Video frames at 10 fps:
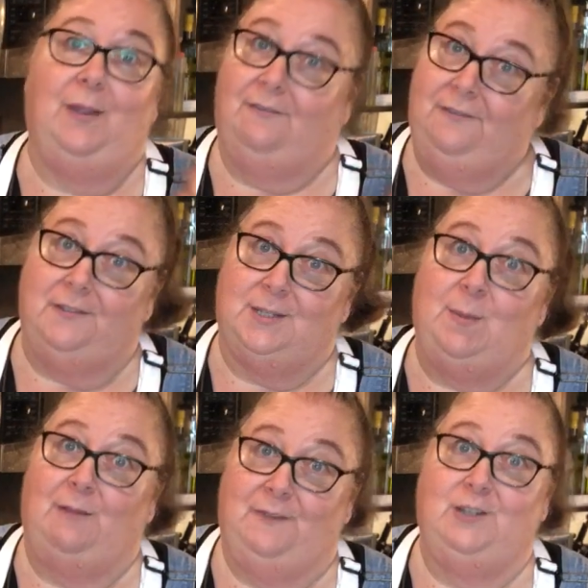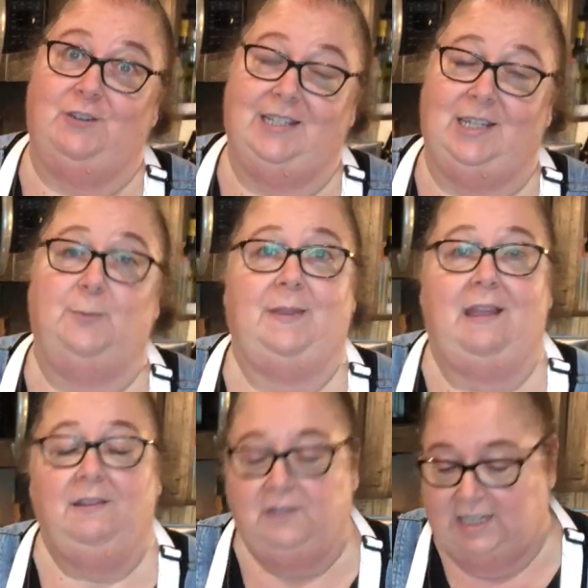We have small fig trees here, but
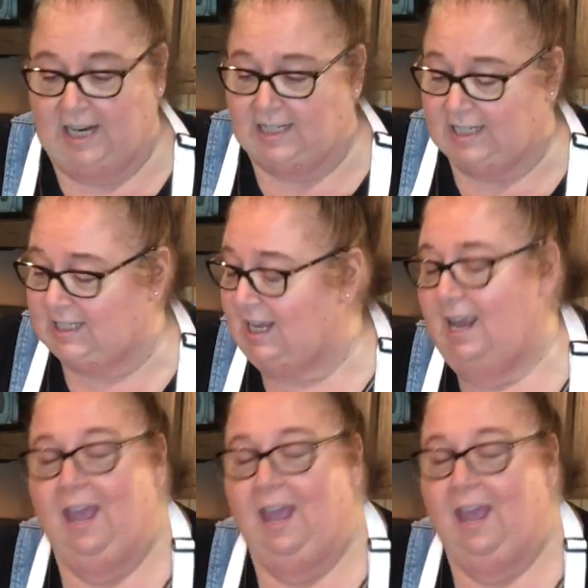they live in Texas,